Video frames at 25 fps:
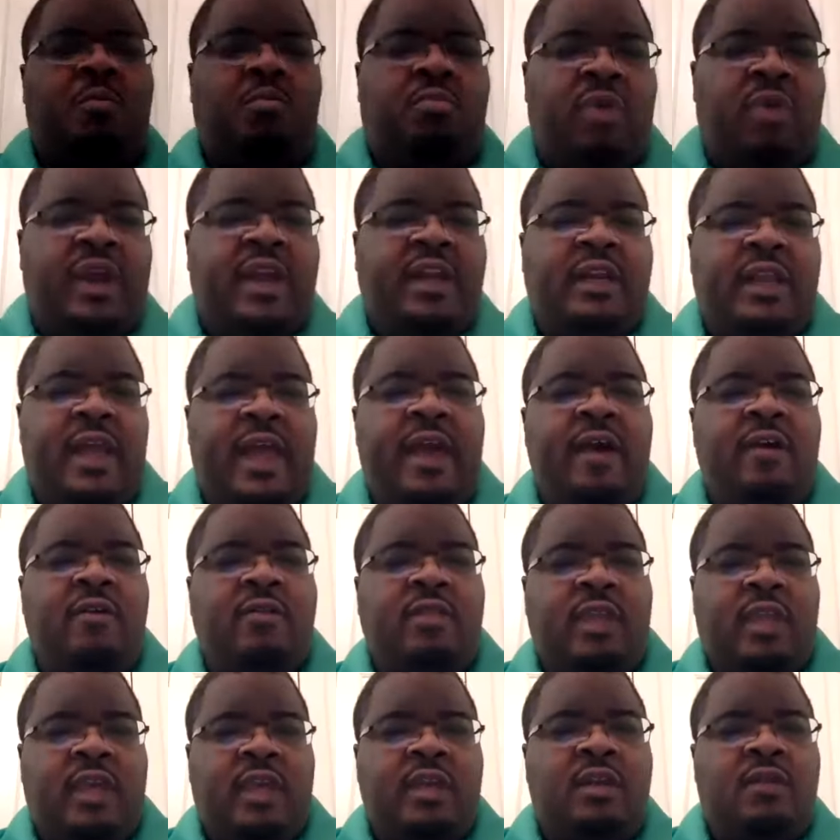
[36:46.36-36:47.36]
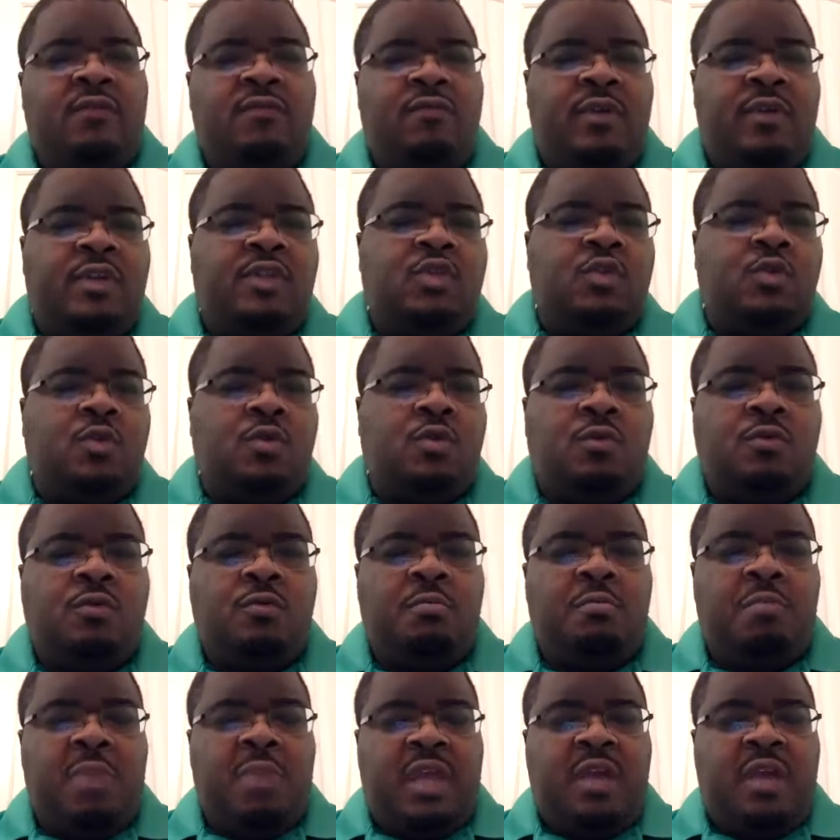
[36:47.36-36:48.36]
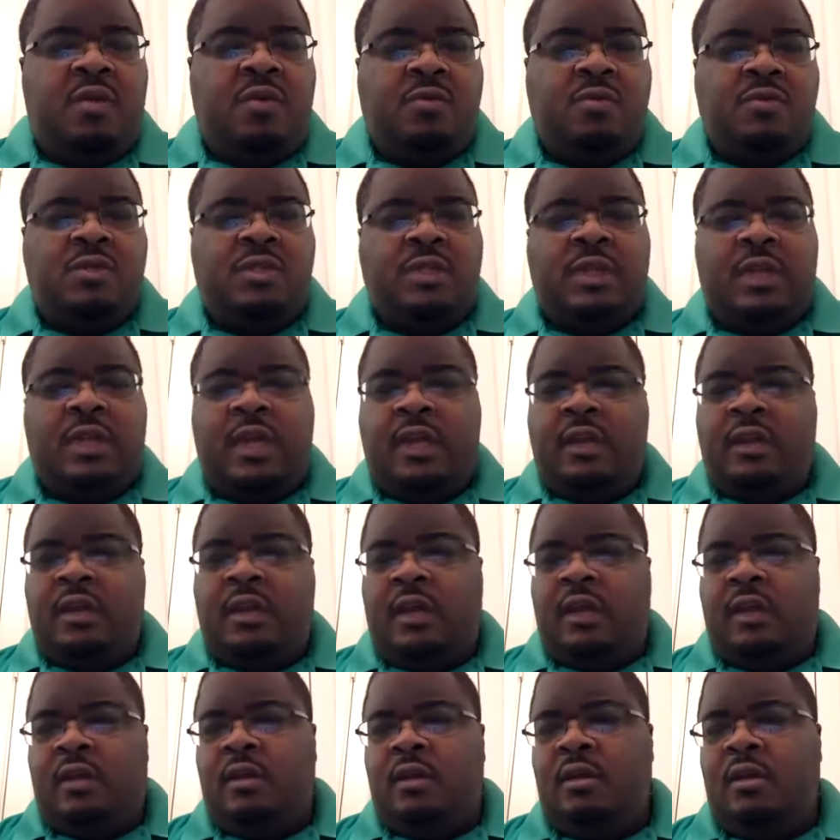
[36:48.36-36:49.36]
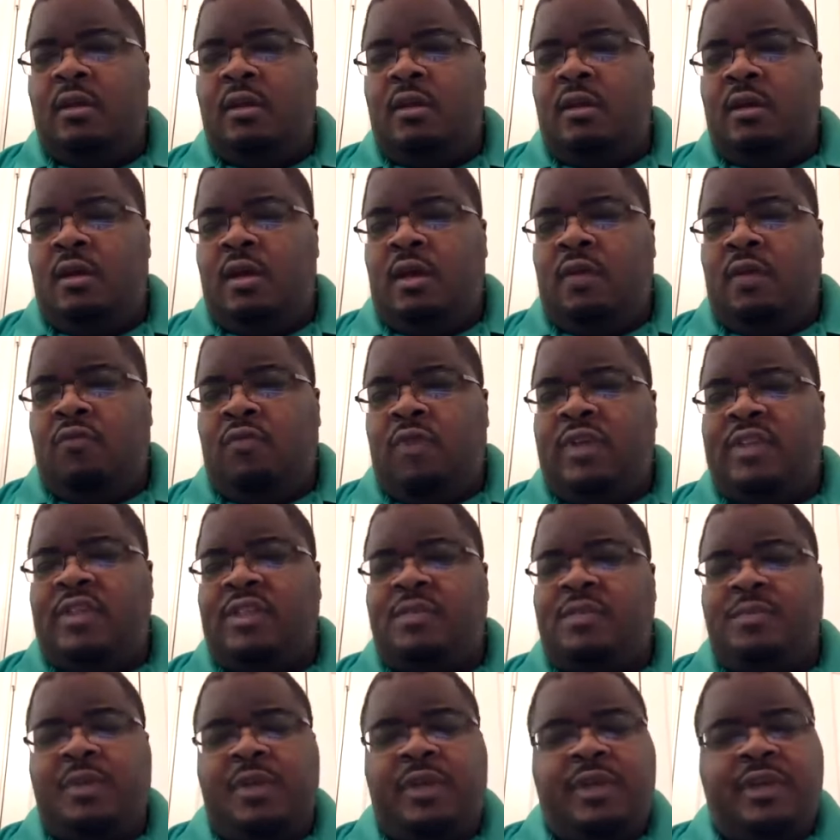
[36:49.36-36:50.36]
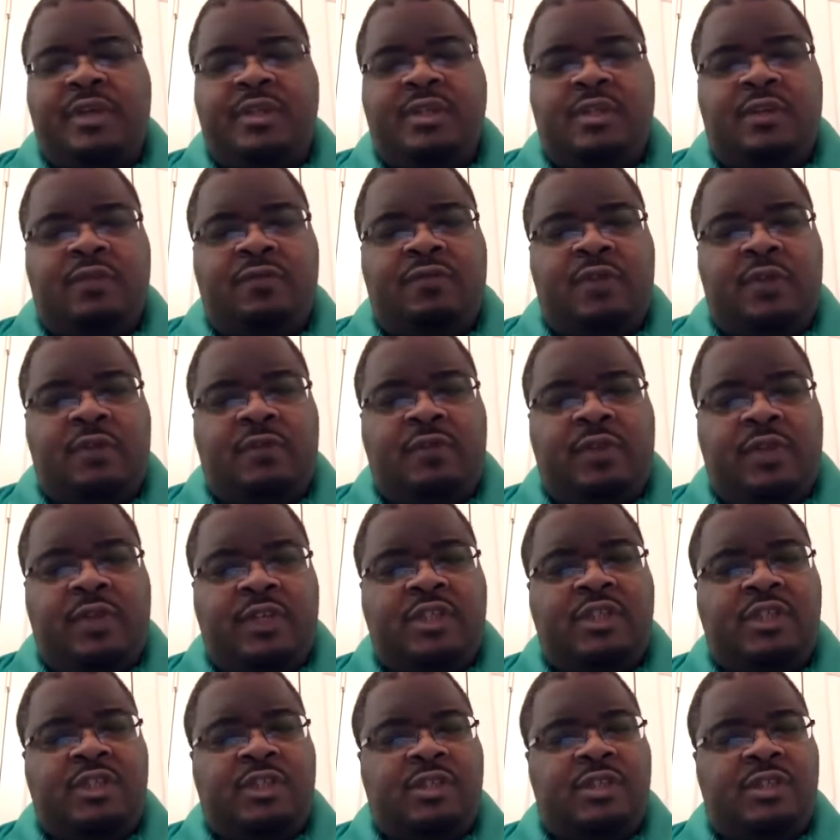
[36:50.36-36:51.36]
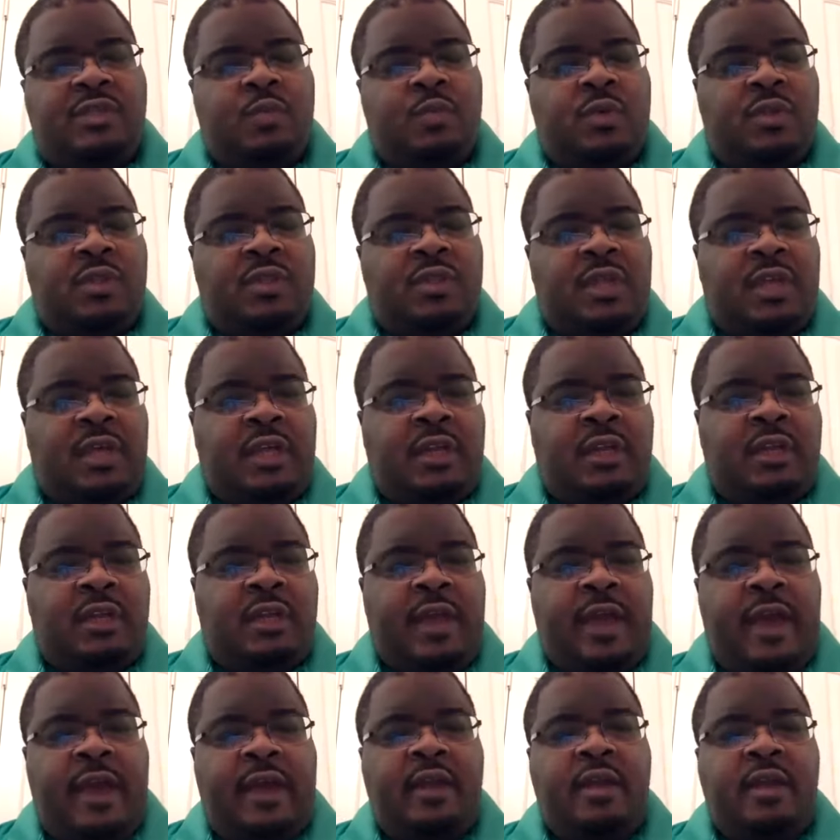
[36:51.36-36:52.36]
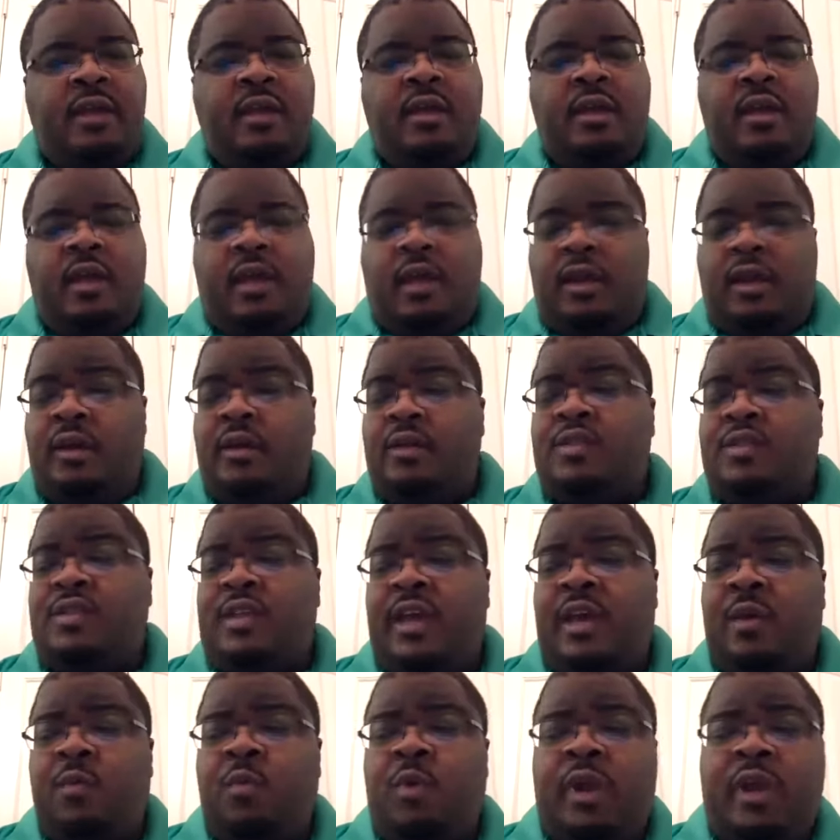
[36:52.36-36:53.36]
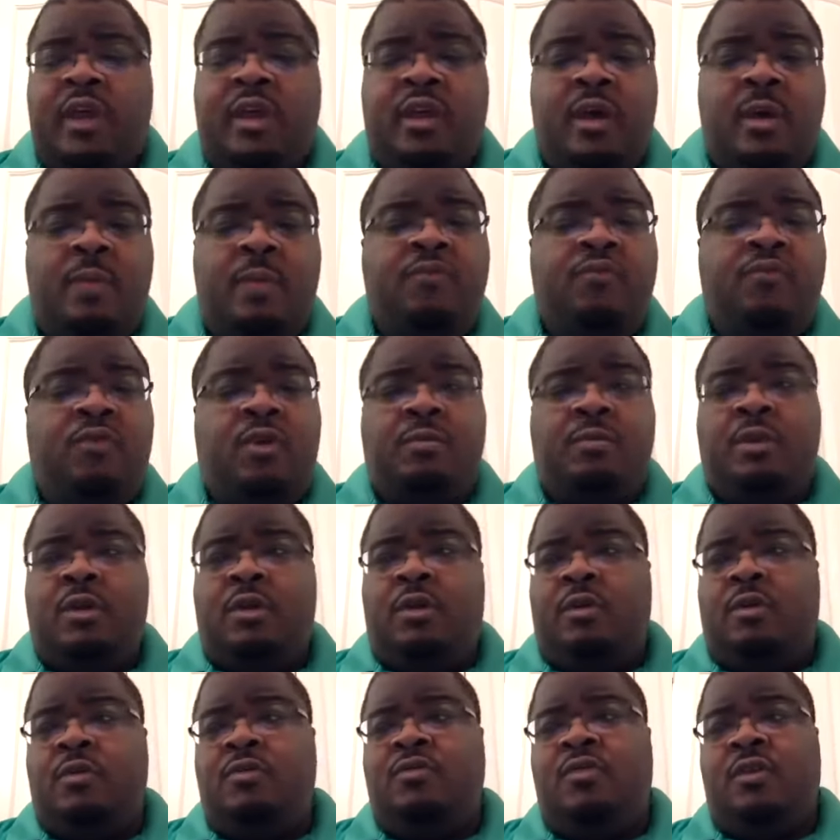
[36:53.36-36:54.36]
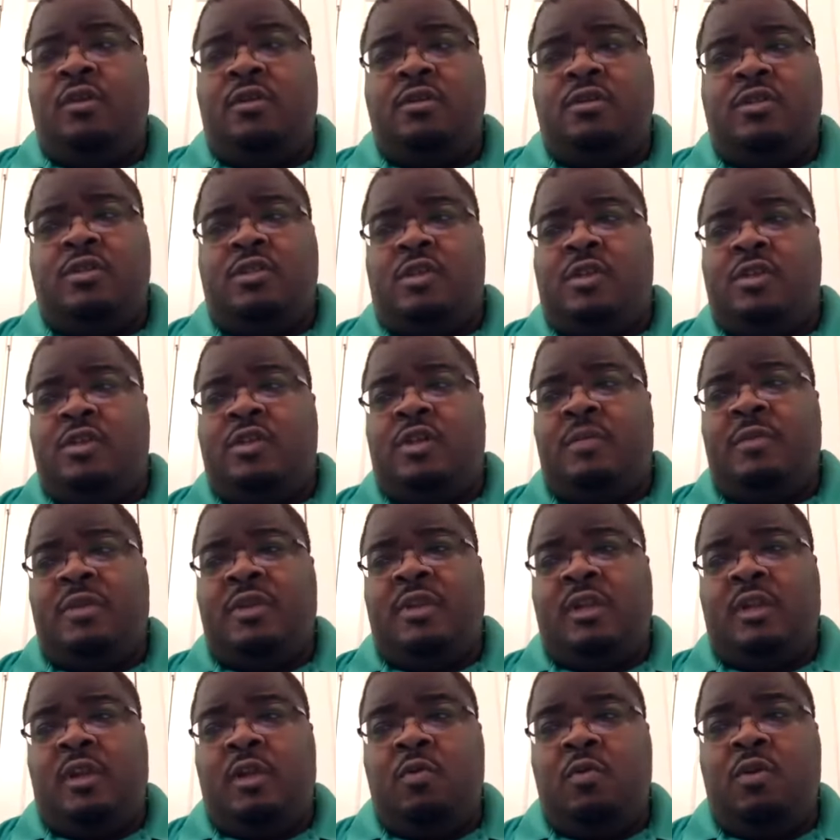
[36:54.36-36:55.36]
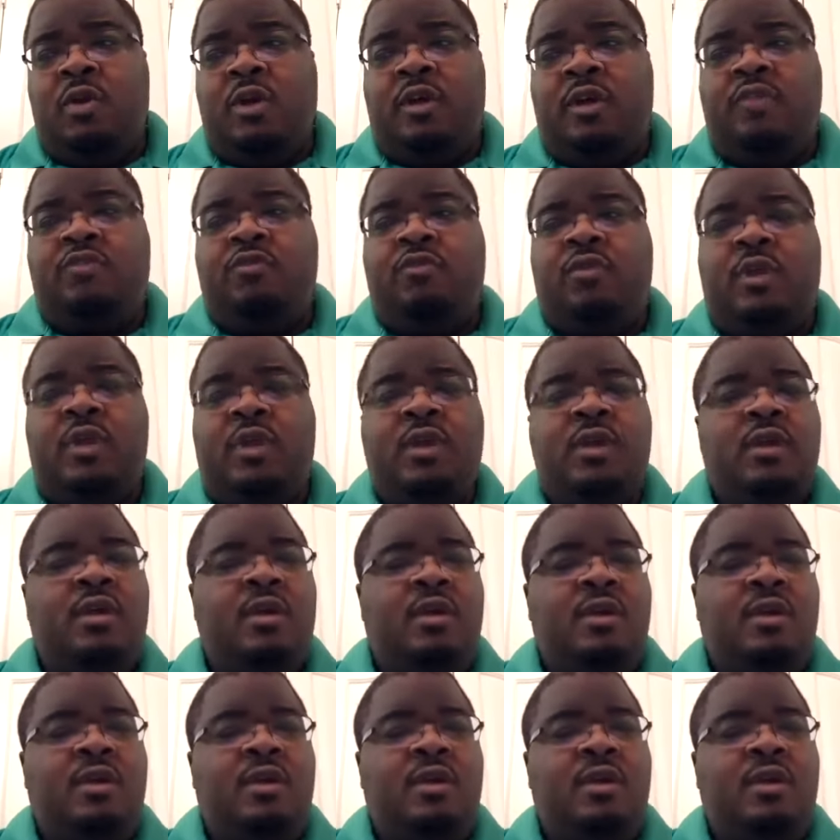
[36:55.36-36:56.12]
break down the individual meals and recipes of dishes within that and understand where they come from. You start talking about the Low Country.